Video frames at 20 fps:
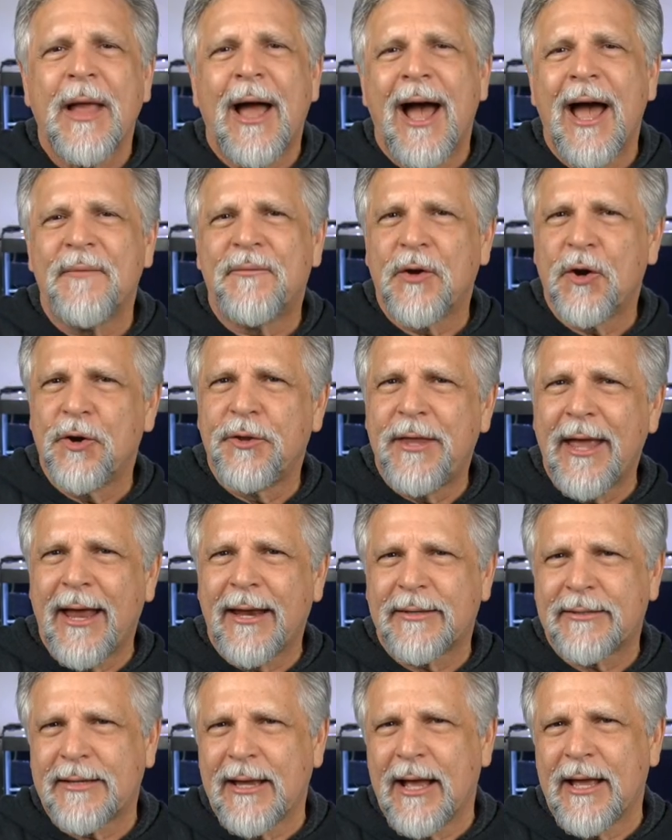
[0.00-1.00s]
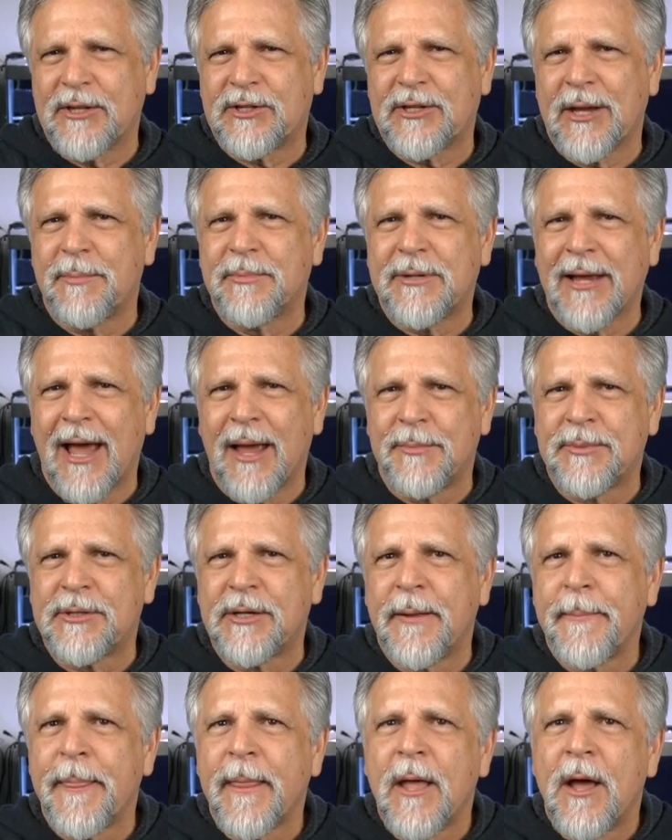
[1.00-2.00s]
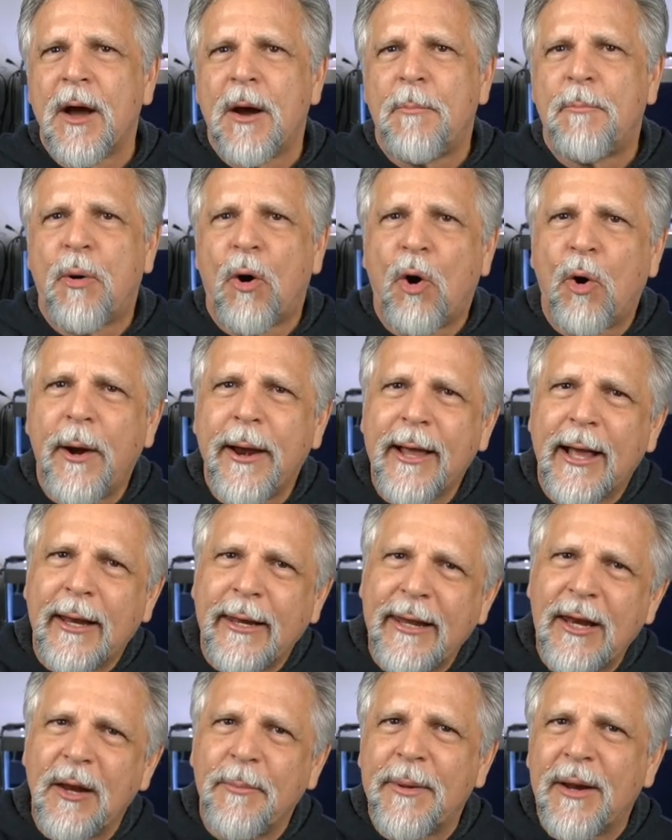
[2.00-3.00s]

I've heard that uh, sometimes pouring a little